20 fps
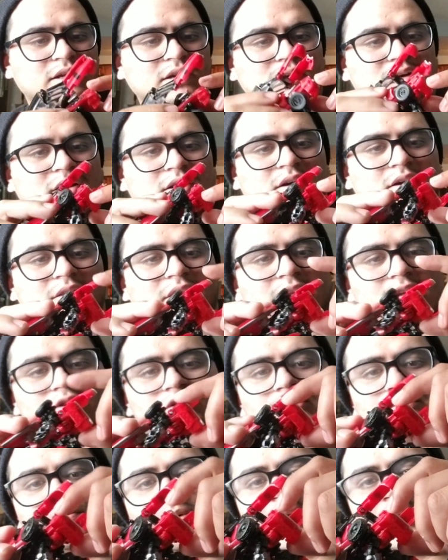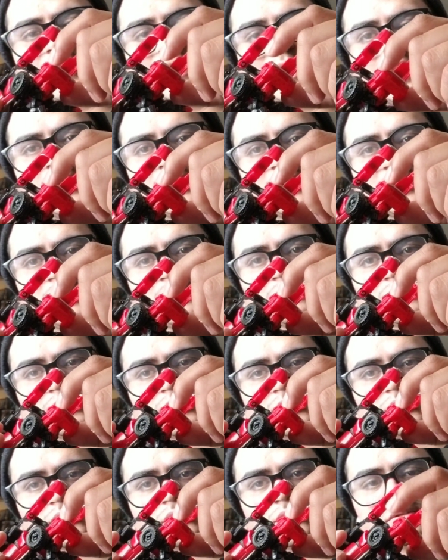They do peg in here,
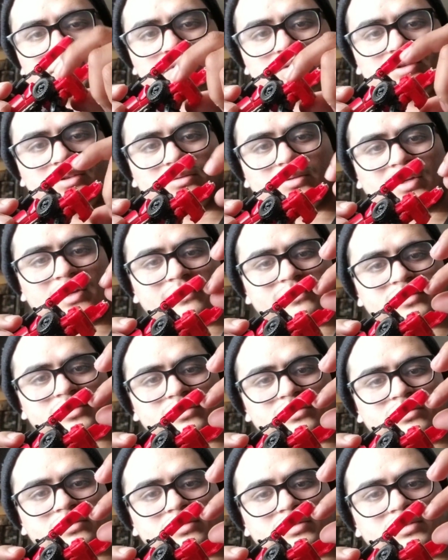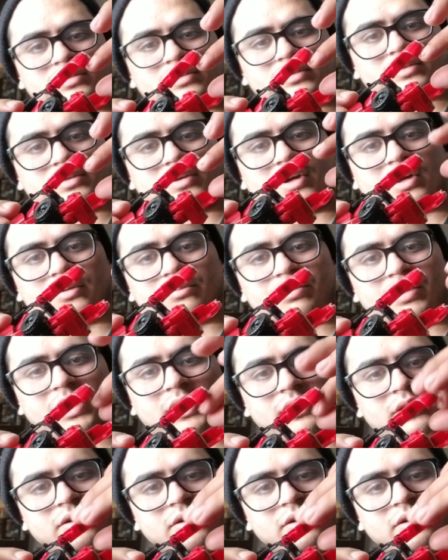so you would have to unpeg